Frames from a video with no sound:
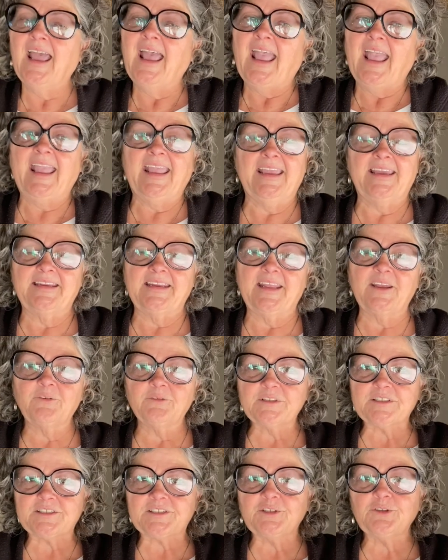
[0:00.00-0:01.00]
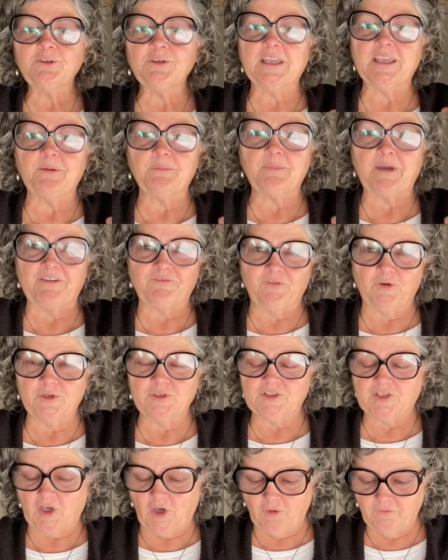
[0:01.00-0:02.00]
And it was to get my first
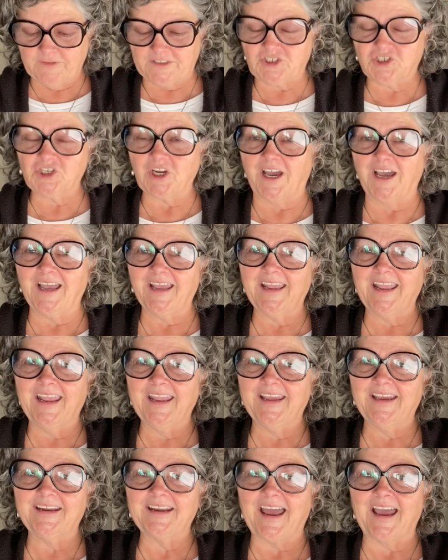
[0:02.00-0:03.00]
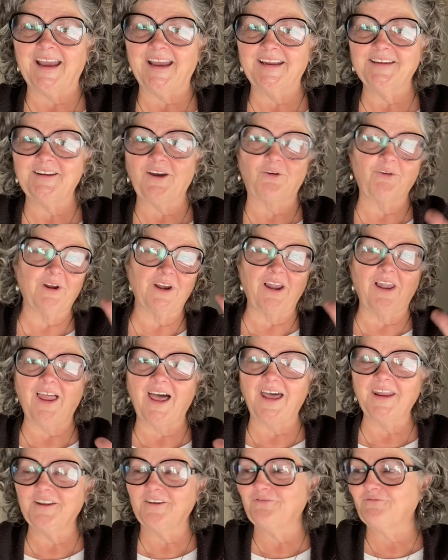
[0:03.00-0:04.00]
COVID shot. And I don't want a
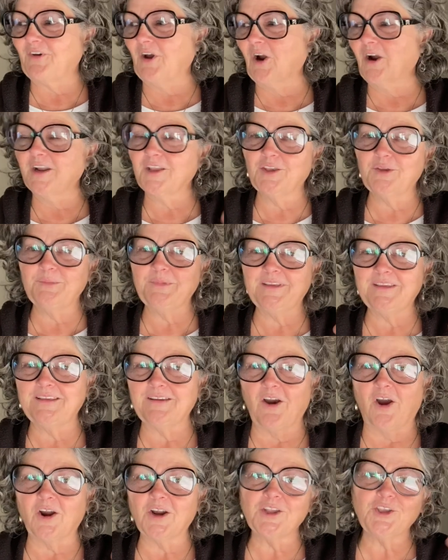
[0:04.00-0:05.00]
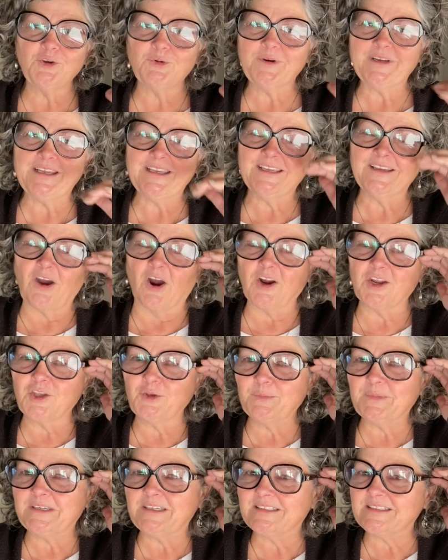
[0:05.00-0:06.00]
lot of arguments
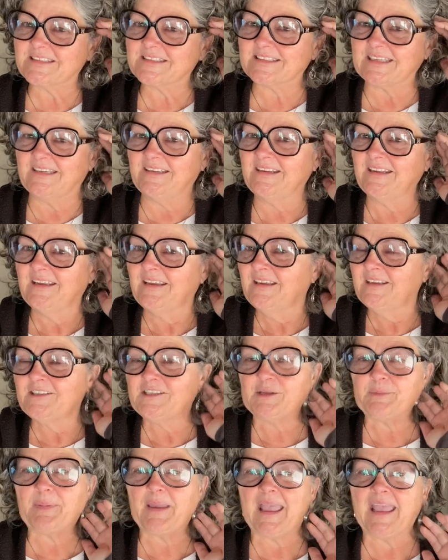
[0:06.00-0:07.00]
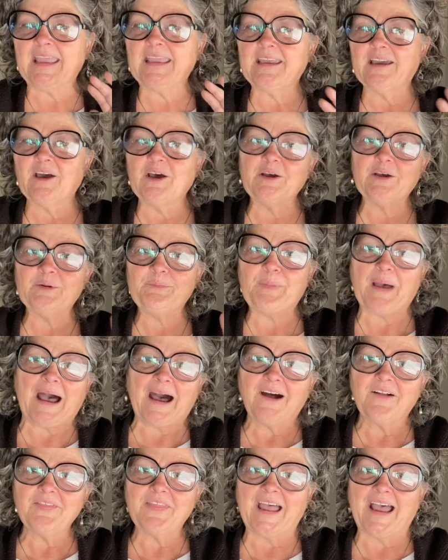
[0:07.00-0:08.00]
and debate
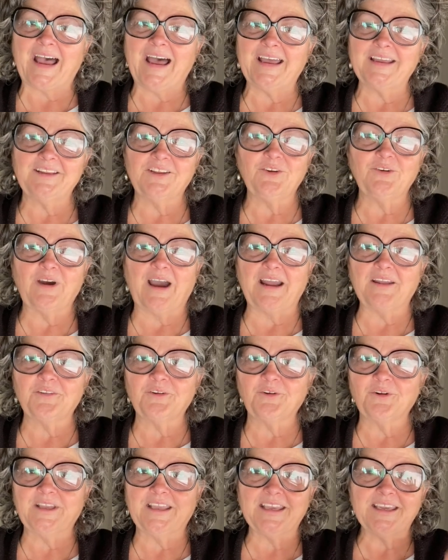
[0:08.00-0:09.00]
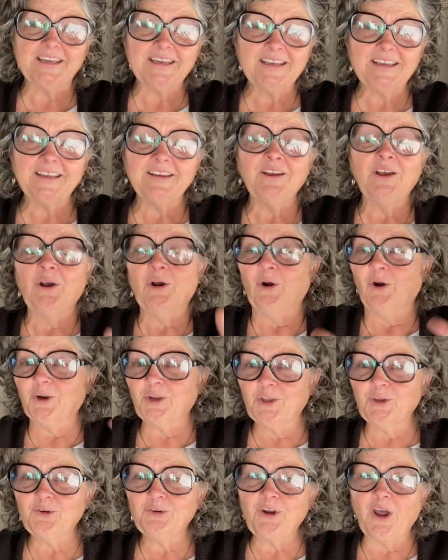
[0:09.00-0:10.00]
about that. You either get it or
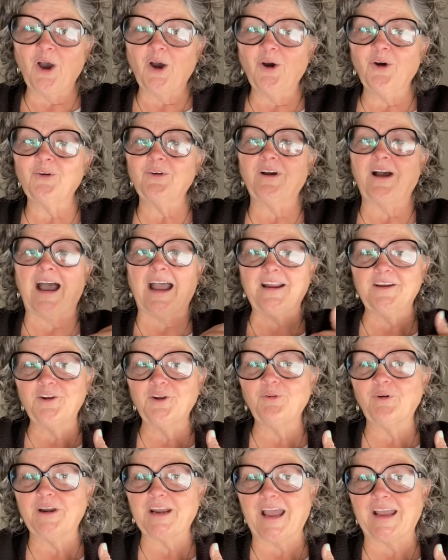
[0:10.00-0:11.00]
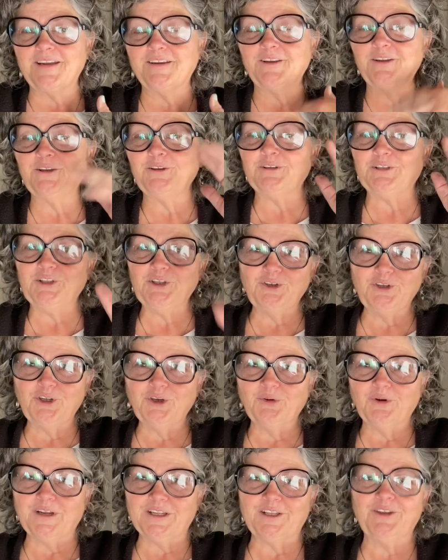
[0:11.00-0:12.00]
you don't. I do what I do and you do
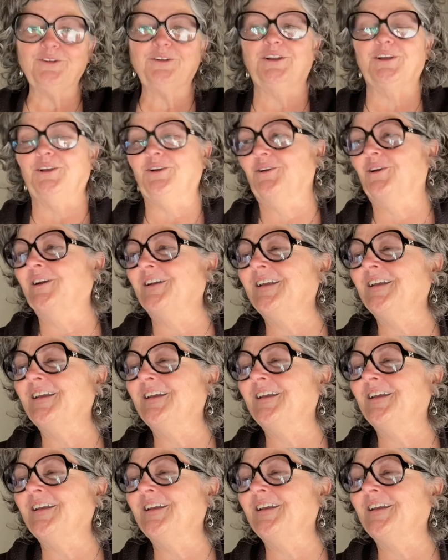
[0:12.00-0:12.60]
what you do.